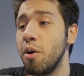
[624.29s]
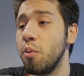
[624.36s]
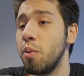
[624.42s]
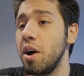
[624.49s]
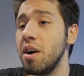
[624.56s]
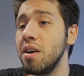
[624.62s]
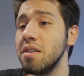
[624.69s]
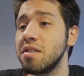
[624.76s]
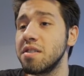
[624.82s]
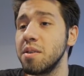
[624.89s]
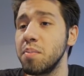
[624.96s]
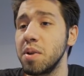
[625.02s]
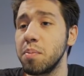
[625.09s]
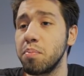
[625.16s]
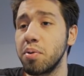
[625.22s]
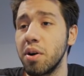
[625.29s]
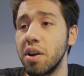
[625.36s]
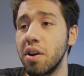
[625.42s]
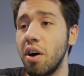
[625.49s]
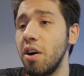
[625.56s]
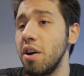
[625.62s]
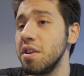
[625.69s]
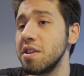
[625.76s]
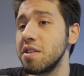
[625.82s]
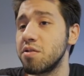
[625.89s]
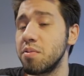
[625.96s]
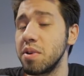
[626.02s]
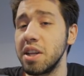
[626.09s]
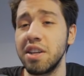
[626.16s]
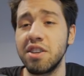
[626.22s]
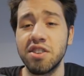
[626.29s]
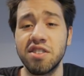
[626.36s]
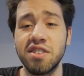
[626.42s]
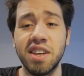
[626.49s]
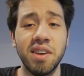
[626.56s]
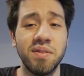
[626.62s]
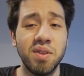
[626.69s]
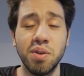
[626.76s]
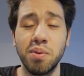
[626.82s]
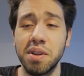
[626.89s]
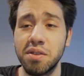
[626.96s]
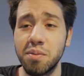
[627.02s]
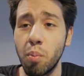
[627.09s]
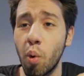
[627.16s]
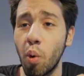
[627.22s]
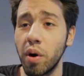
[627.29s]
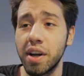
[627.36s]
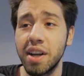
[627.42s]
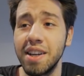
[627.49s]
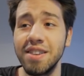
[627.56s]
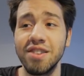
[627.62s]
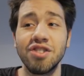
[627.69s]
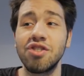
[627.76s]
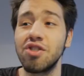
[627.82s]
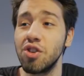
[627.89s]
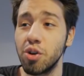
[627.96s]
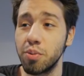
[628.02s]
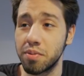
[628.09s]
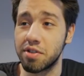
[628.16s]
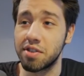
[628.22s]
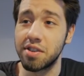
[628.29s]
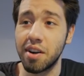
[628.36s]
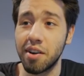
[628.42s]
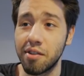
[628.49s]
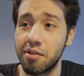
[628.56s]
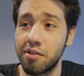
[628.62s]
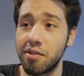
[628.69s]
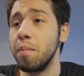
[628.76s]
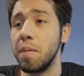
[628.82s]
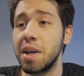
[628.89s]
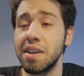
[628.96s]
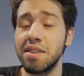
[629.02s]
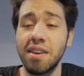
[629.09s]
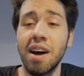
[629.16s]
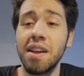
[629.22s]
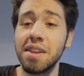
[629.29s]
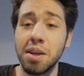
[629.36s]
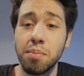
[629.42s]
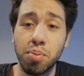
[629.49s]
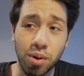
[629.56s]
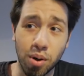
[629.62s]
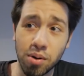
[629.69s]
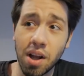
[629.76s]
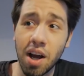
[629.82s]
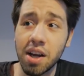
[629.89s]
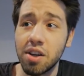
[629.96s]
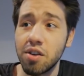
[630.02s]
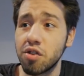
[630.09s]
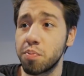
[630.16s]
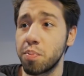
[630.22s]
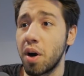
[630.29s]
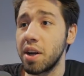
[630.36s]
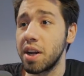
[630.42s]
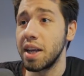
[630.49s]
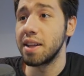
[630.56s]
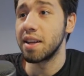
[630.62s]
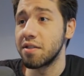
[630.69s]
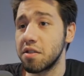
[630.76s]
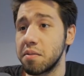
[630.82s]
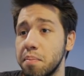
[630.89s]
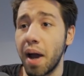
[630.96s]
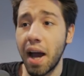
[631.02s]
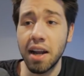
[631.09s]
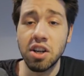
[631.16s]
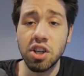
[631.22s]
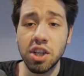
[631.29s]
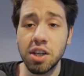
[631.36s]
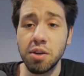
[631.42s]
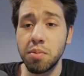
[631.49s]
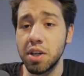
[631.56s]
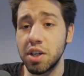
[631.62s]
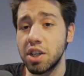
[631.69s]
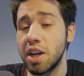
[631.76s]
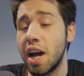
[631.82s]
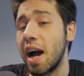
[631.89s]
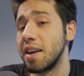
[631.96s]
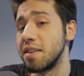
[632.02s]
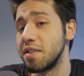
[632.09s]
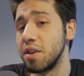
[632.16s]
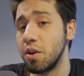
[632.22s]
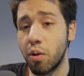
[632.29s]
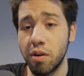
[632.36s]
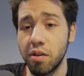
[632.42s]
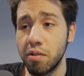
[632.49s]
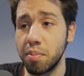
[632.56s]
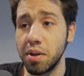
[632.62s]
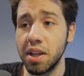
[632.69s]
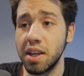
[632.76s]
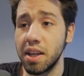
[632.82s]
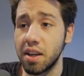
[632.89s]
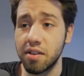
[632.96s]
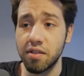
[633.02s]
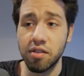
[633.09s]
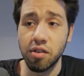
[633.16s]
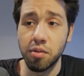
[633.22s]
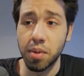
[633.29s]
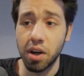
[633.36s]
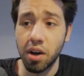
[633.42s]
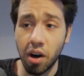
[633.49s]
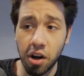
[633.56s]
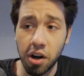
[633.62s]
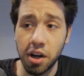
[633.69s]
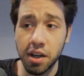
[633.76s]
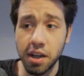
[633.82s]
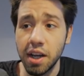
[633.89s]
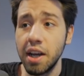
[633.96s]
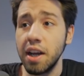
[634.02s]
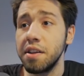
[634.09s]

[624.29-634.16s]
Well, simply put, all this really just gives you is more consume stuff. Because on the prologue, you spawn a Desert Banshee, which has the order ability to consume a card.